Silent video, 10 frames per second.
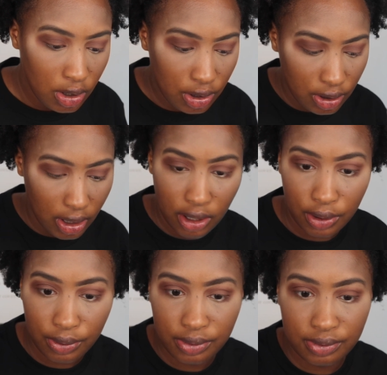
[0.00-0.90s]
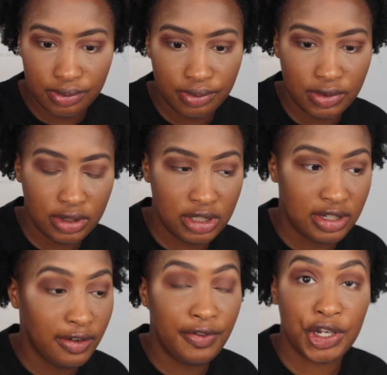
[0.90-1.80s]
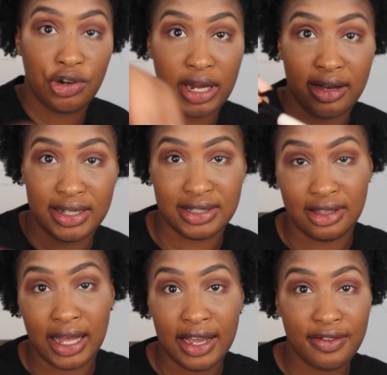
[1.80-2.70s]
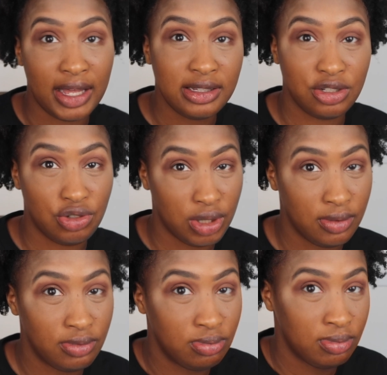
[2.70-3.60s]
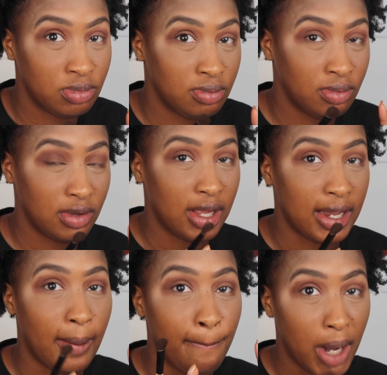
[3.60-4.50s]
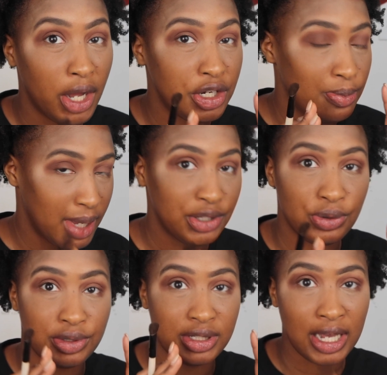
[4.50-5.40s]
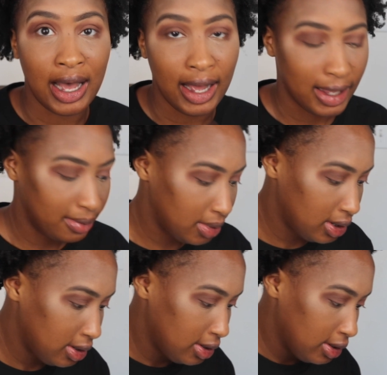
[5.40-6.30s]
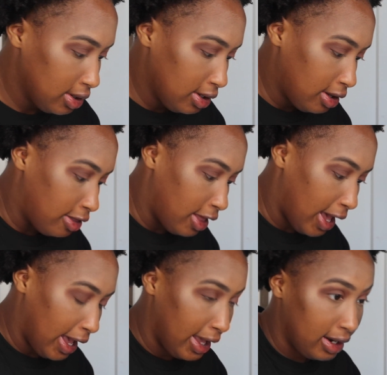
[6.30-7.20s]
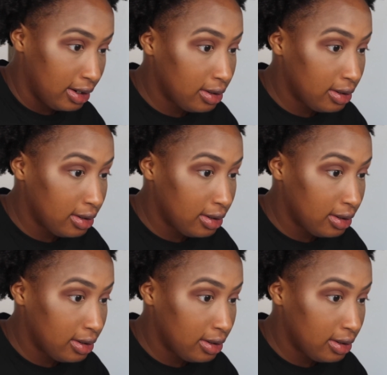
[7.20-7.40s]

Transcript: you know, still figuring out his life. That's a like monumental time that